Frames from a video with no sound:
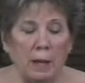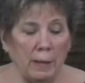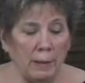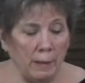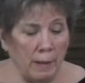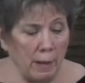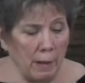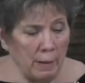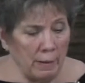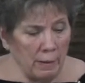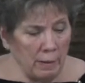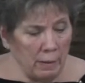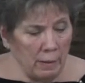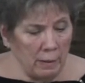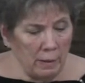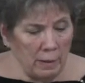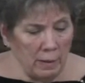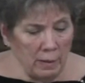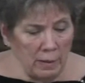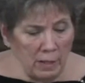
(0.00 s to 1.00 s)
Again,
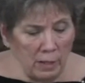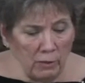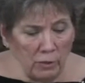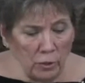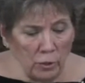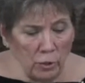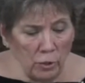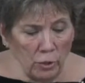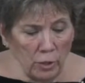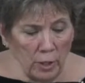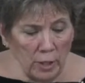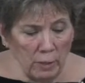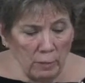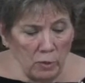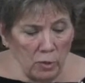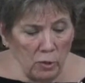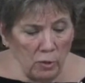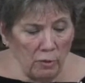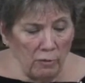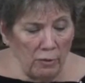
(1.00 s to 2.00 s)
the devil took
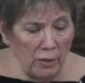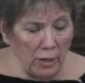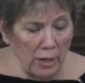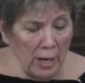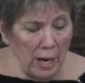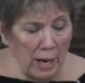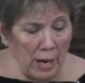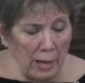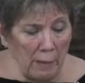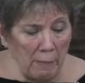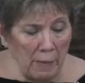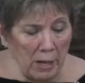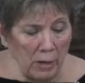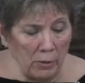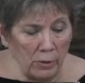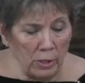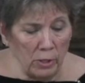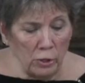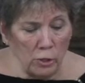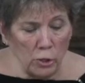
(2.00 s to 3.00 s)
him to a very high
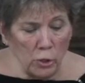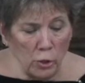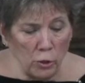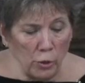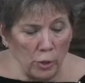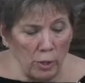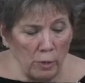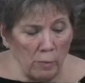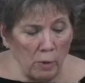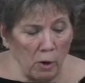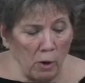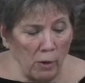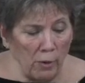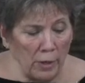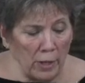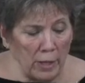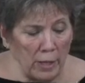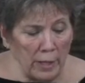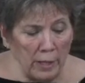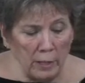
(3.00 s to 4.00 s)
mountain and showed him
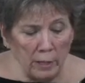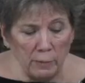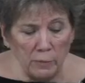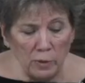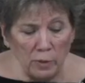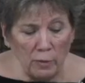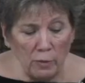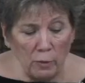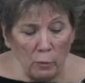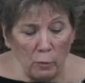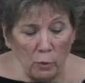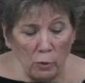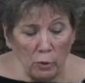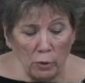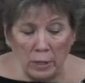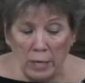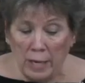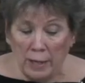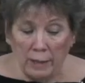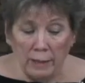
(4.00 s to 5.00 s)
all the kingdoms of the
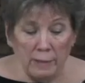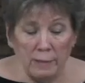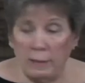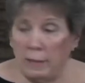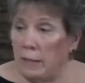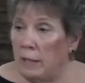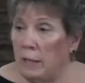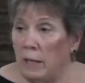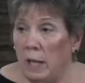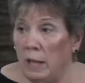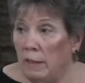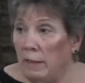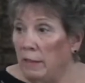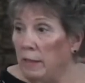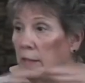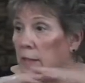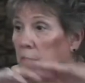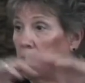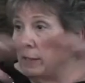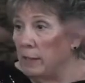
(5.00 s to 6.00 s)
world. You see,
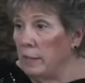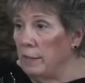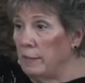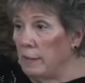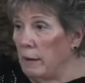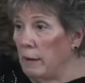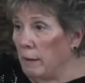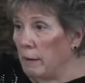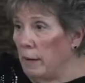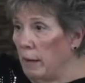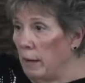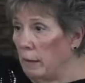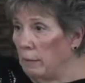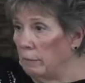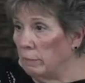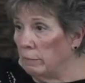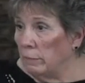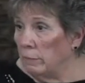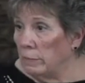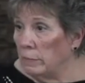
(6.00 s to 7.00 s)
this is his area.
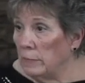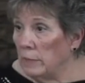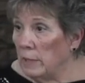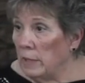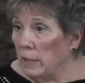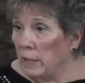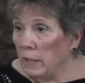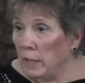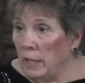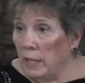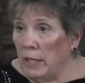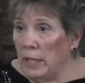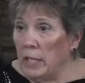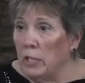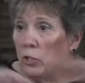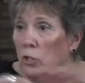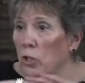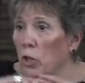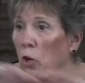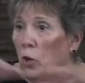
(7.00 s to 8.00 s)
He
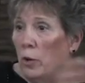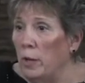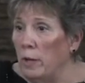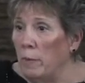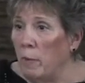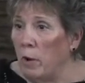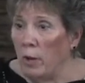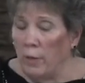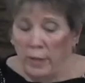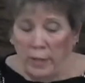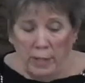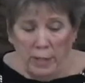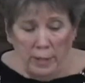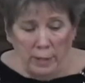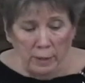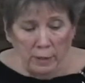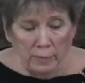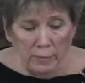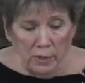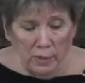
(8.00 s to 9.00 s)
can show him all the
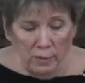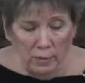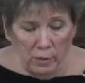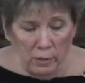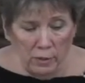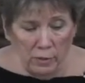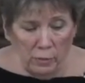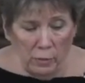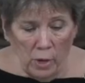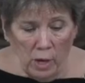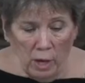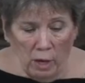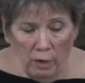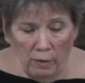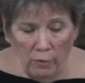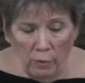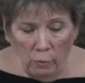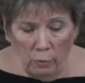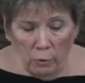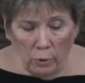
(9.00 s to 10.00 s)
kingdoms of this
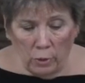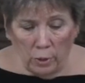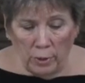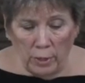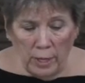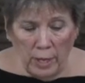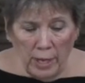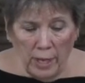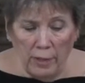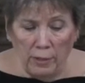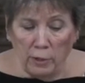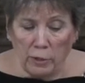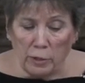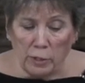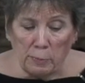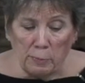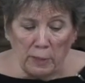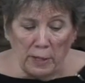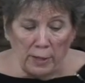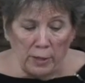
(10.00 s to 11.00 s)
of the world and their
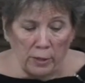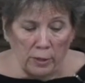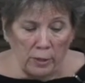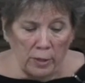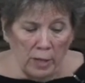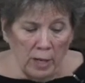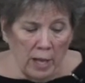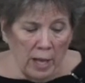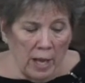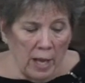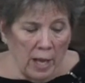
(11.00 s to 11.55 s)
splendor.